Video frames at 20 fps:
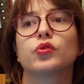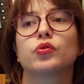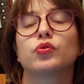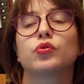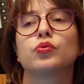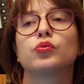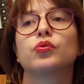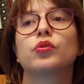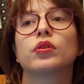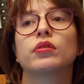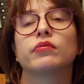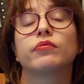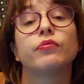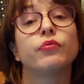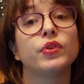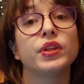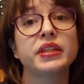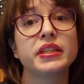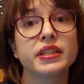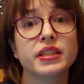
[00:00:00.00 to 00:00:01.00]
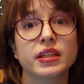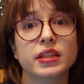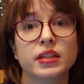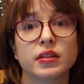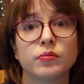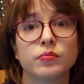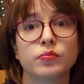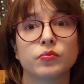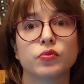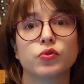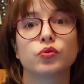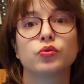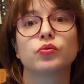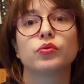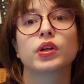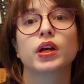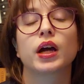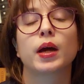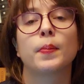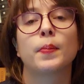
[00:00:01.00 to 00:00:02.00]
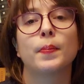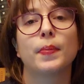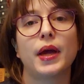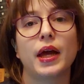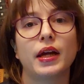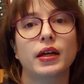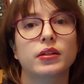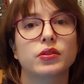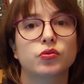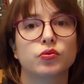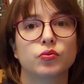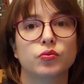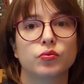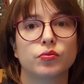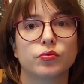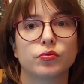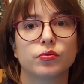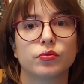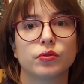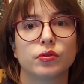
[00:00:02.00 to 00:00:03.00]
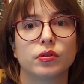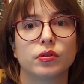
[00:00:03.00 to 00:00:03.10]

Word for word: to convince him to come back to,